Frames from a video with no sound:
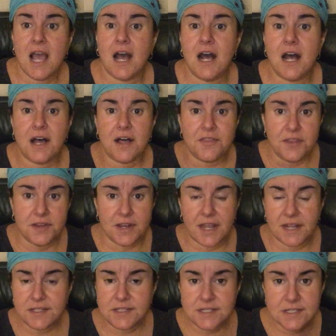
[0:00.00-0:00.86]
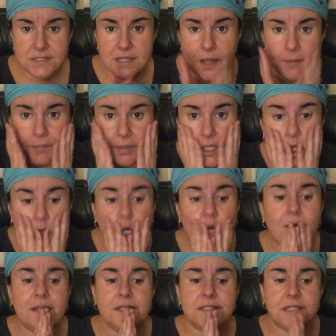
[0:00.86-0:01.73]
The next step
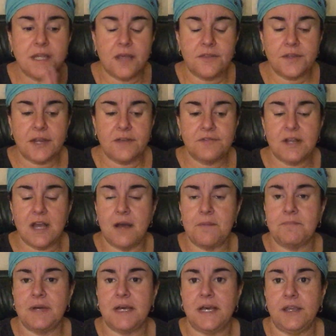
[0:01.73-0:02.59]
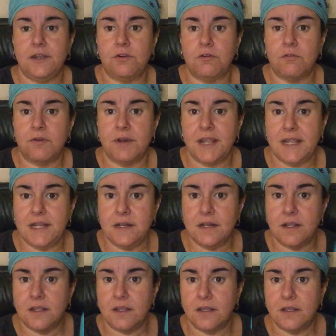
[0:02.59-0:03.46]
here is, now that I've got my
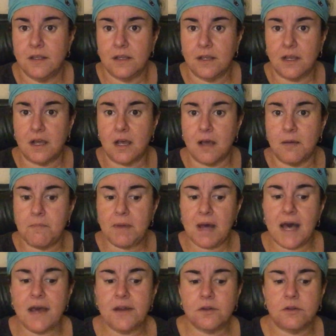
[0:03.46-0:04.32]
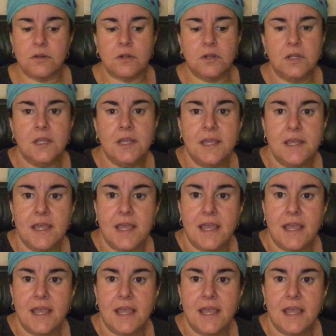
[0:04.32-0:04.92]
great bottle